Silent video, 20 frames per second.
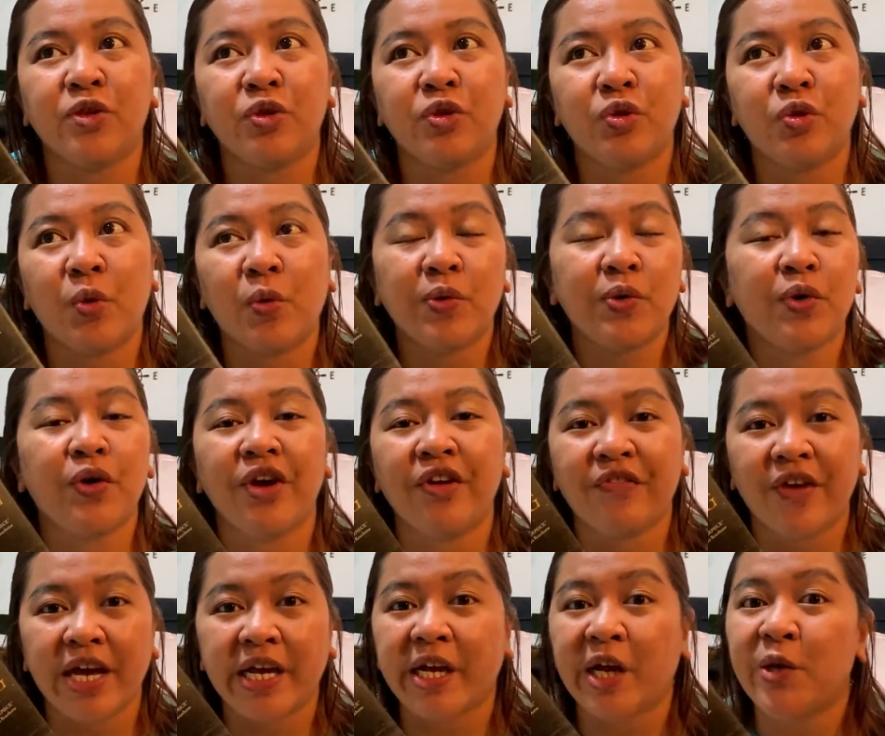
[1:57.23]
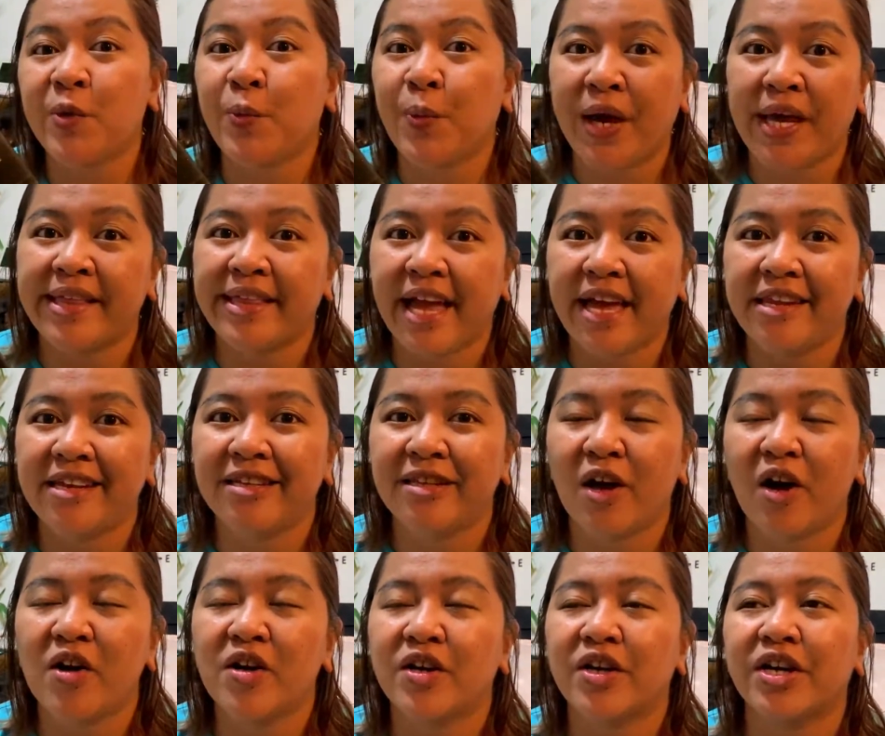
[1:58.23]
don't know if I can wait any
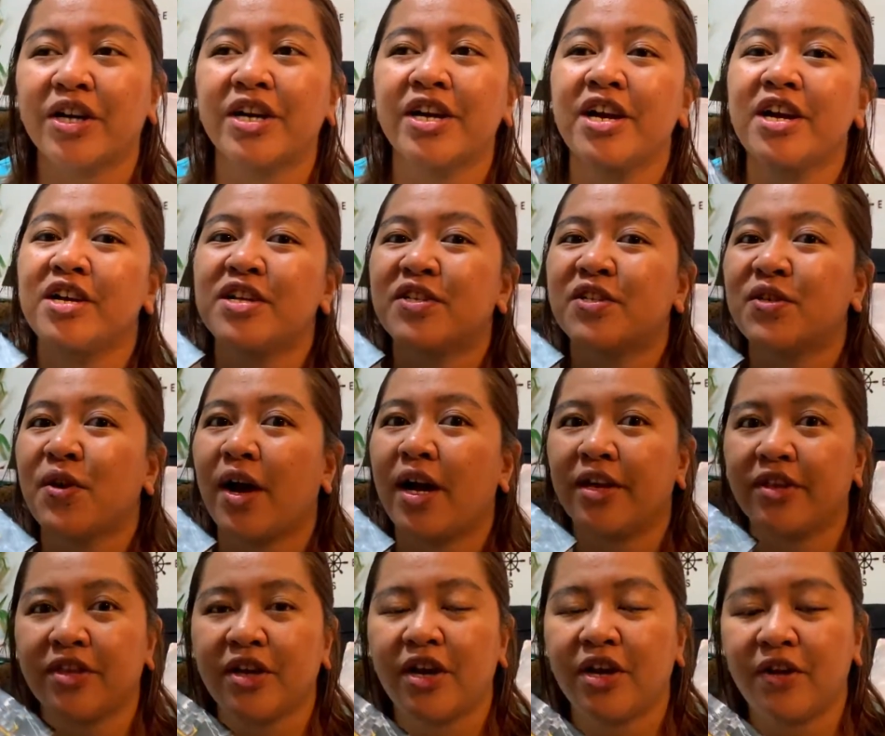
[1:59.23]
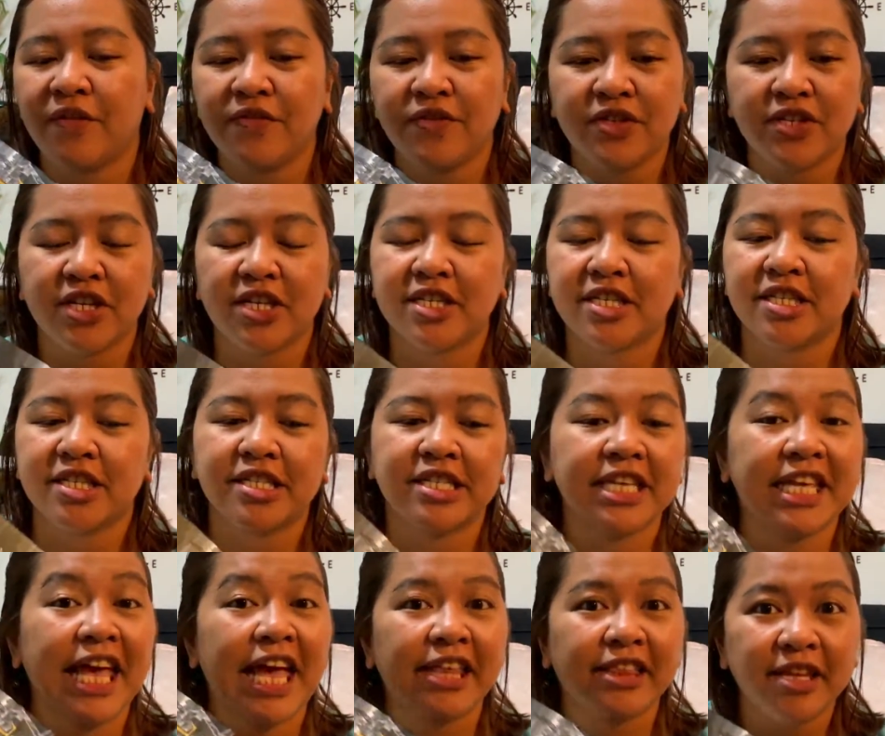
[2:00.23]
longer. So I thought of just
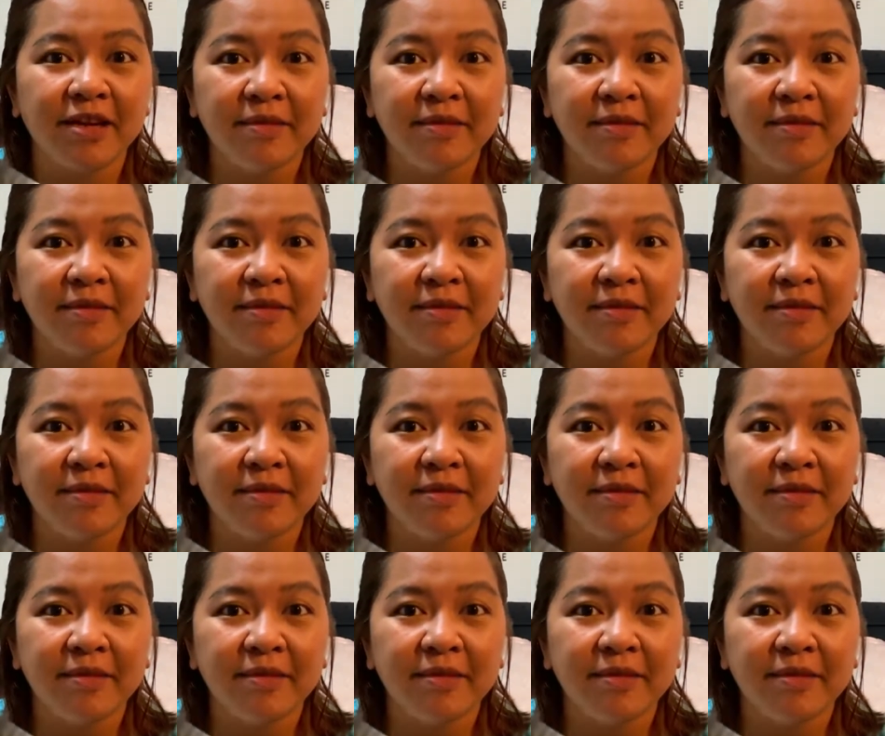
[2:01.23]
getting